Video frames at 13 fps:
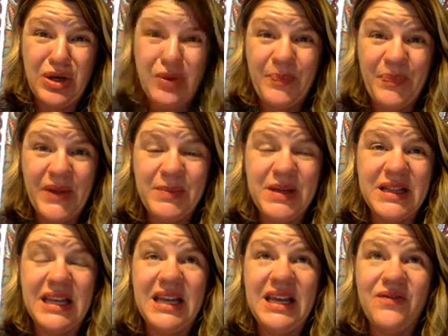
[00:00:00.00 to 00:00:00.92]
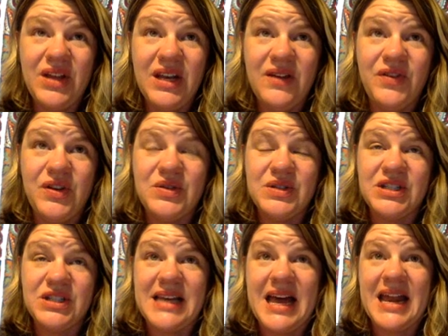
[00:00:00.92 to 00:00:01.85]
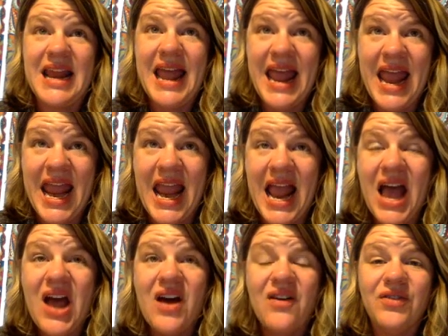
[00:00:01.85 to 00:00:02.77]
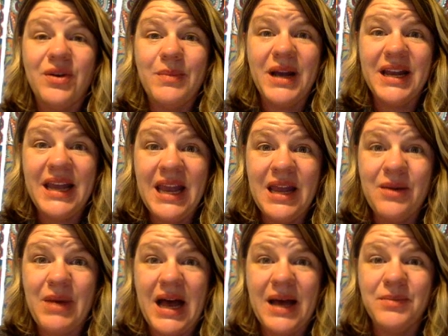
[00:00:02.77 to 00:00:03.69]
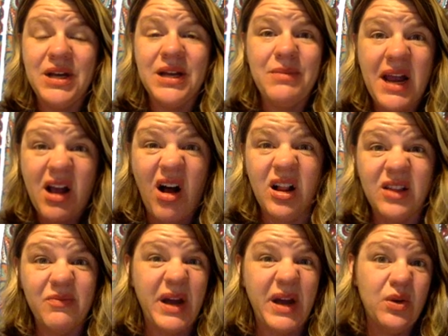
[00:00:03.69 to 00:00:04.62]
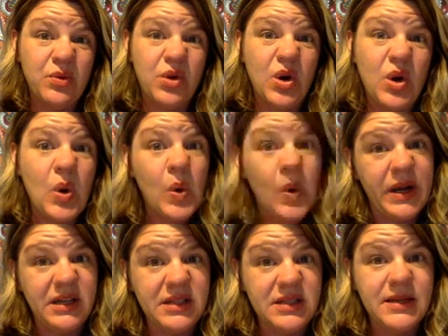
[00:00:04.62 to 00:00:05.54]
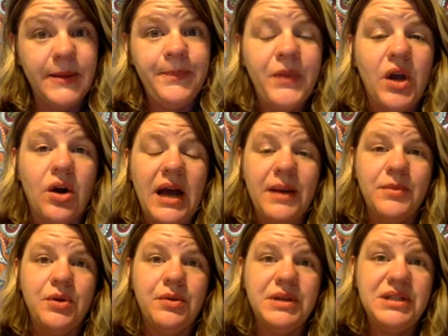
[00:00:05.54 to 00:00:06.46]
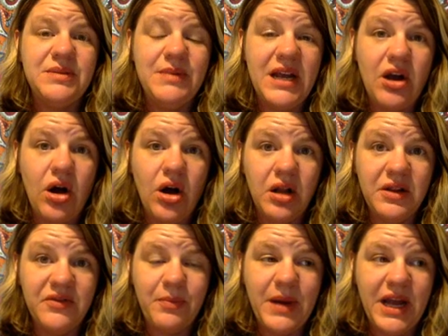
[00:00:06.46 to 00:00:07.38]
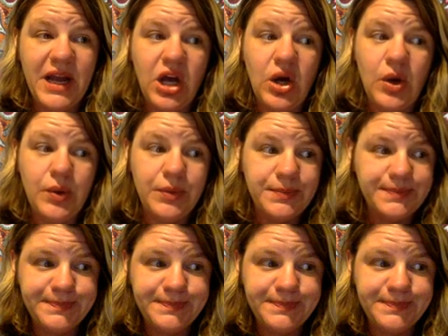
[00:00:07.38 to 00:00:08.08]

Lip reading: I mean, even if you just said, hey, for my game, I'm going to make all of my own coins, or I'm going to make all of my own